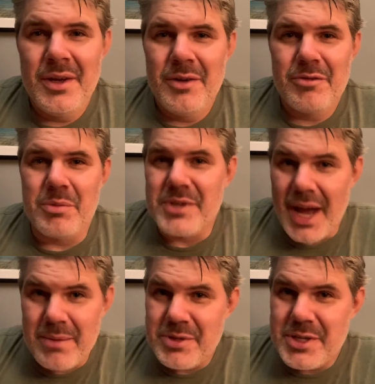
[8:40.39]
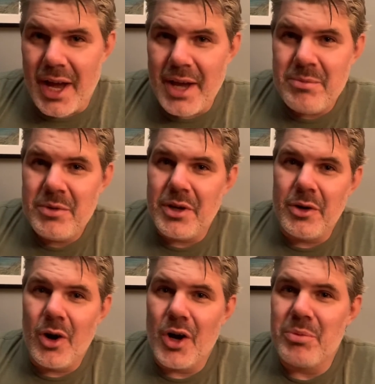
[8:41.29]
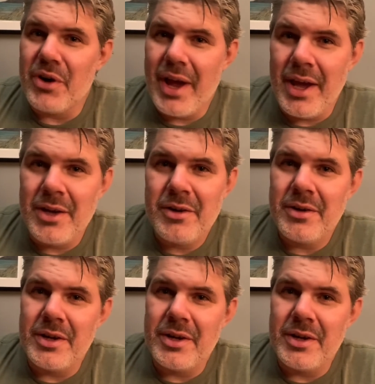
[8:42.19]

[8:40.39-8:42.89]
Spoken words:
from time to time can harbor anger